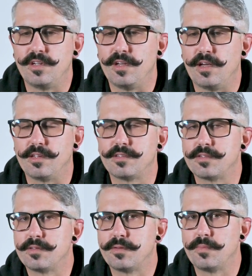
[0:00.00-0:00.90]
Yes.
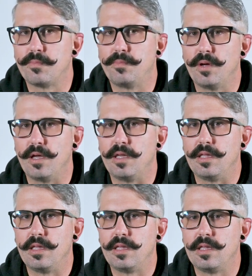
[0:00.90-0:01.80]

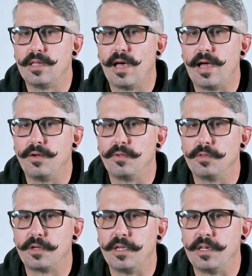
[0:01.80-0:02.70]
But I don't
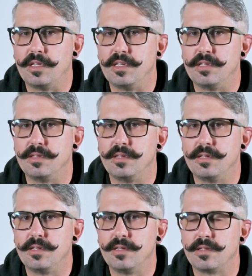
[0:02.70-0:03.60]
look at it
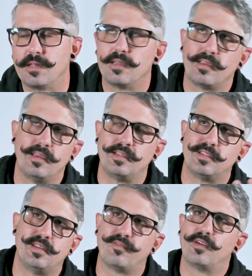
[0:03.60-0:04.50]
like, it's
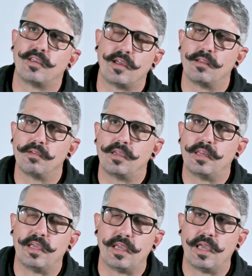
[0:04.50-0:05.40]
different kind of looking
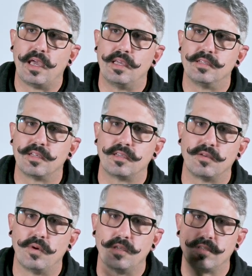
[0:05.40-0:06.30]
at it as like
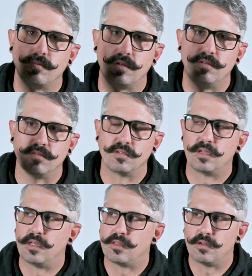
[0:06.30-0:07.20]
the way some dudes look
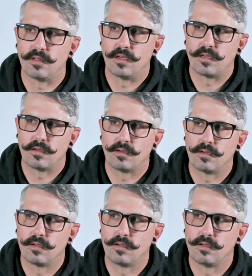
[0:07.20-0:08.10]
at it. They're like,
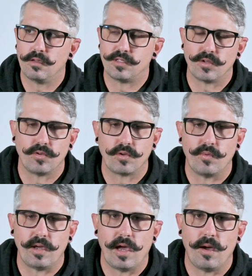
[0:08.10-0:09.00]
it's the only
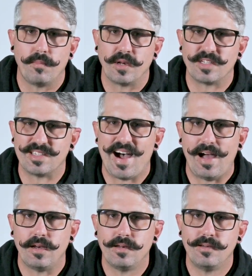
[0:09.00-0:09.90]
way out, but it's not.